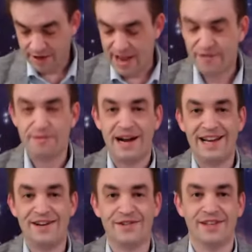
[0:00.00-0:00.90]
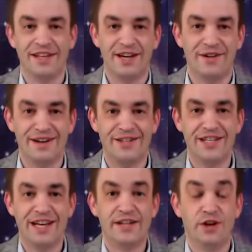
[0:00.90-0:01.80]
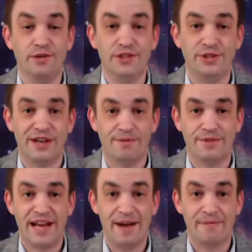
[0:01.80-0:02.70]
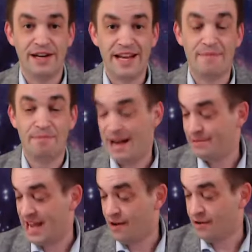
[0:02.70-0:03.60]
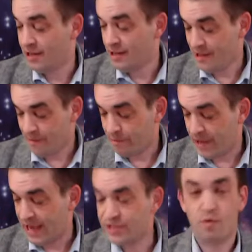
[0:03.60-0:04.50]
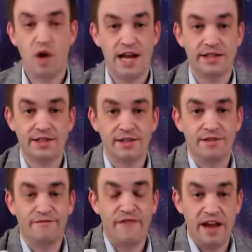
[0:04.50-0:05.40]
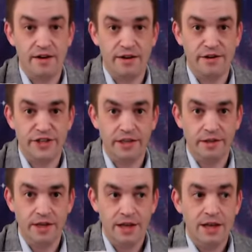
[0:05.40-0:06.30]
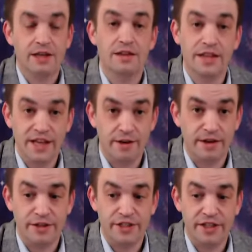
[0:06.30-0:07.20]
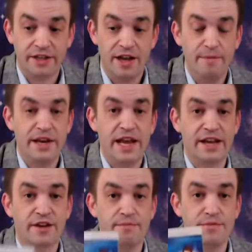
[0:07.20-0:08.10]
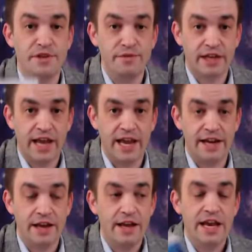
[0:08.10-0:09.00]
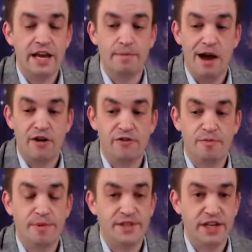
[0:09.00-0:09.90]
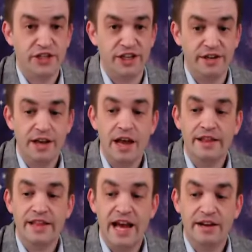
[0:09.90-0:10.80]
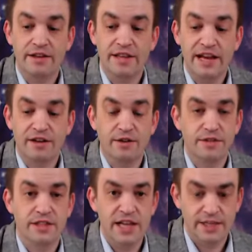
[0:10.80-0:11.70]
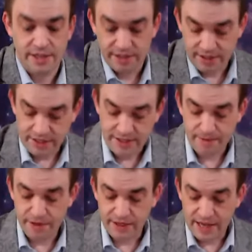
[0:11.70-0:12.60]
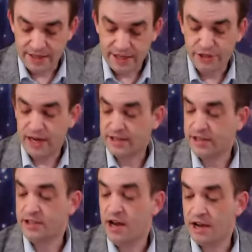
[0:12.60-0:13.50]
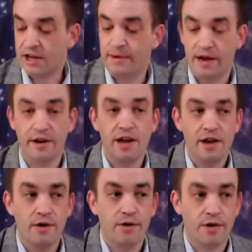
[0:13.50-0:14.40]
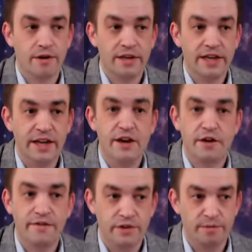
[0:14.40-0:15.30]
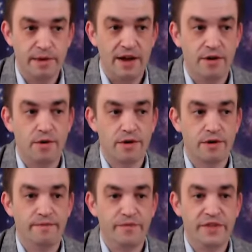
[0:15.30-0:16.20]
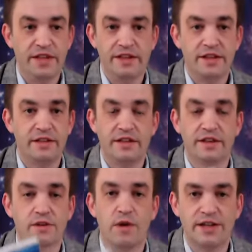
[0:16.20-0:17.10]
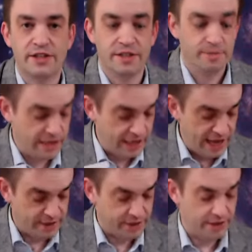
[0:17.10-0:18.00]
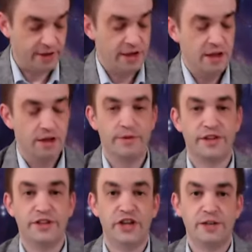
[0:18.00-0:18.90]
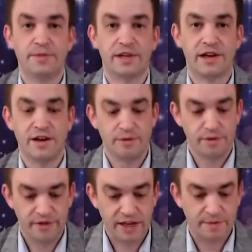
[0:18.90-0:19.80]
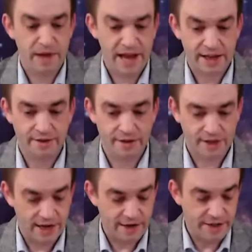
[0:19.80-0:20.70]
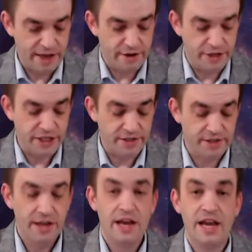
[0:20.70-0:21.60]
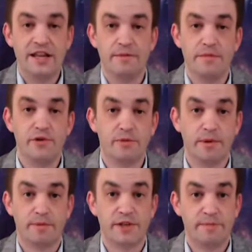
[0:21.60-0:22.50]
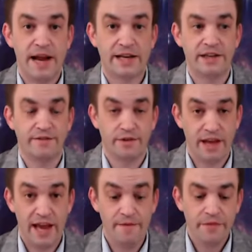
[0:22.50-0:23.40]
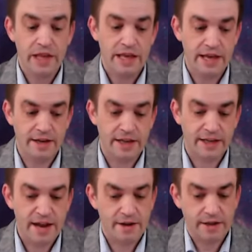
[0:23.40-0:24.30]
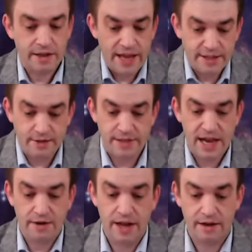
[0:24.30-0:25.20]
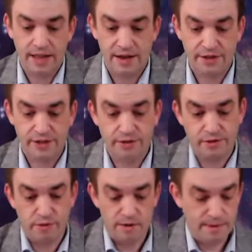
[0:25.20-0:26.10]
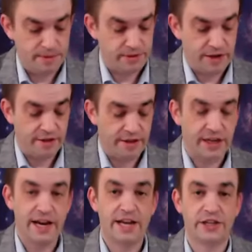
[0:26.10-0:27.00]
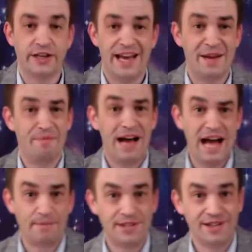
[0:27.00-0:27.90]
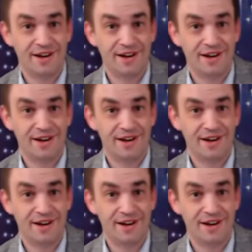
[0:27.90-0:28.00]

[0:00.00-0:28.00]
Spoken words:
Never mind. Here's the Leo energy. I told you something was happening. It popped out. Page of Wands. Fire energy. Leo energy to come in and communicate. In a powerful position that goes a distance. It's something that you guys can talk about or get interviewed about, or the questions being answered with the Judgment card to reflect back and look onto the energies in the mutable perspective. Okay, it kind of cancels out and allows you to warm up and strengthen the connection. And it popped.